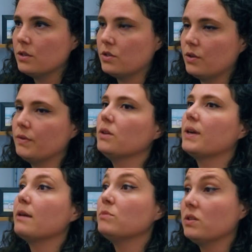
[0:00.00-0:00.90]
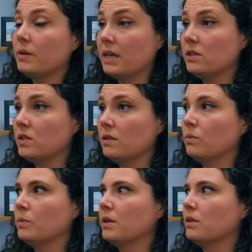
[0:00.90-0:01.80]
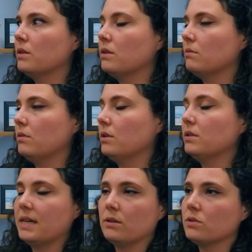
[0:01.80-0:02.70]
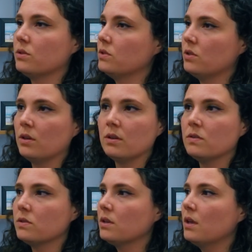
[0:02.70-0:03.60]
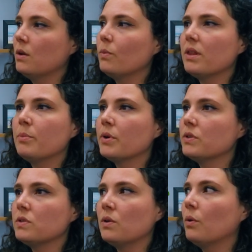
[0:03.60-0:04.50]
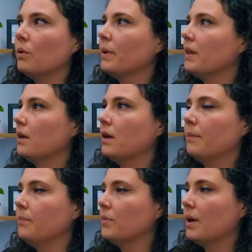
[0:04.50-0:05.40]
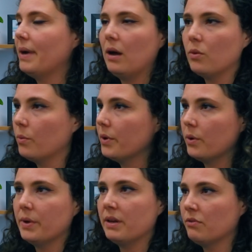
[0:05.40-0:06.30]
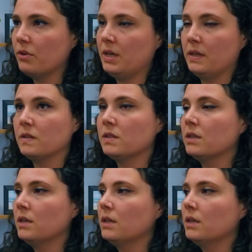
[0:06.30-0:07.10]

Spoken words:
So if you came to your agent with doubts, concerns, whether personal, whether about the work, whatever it is,